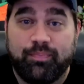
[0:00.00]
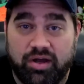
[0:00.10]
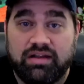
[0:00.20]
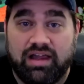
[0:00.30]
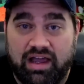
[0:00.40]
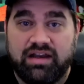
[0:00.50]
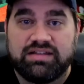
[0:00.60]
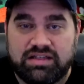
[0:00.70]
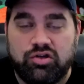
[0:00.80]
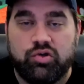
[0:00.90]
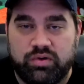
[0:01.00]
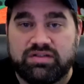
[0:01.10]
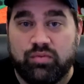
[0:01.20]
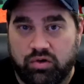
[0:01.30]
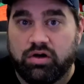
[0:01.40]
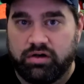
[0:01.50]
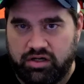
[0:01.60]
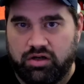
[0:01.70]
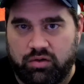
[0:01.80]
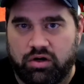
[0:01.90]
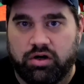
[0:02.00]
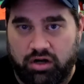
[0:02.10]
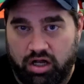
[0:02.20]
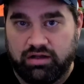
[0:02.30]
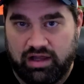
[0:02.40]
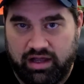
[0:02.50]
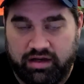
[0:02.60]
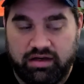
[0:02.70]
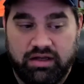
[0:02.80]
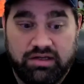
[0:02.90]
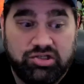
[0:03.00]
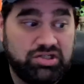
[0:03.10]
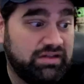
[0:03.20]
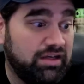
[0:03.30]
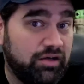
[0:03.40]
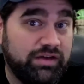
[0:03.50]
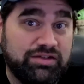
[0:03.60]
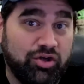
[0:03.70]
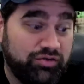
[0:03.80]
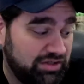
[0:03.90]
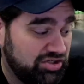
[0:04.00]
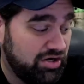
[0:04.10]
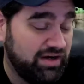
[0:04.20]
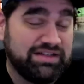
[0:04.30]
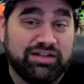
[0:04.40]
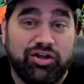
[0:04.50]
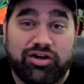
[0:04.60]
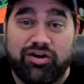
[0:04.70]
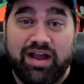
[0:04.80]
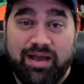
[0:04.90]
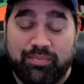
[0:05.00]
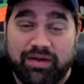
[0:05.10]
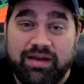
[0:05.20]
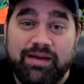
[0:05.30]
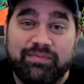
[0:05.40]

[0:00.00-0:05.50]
look up online and see who was more, you know, hurt online. She literally told the jury to look her up.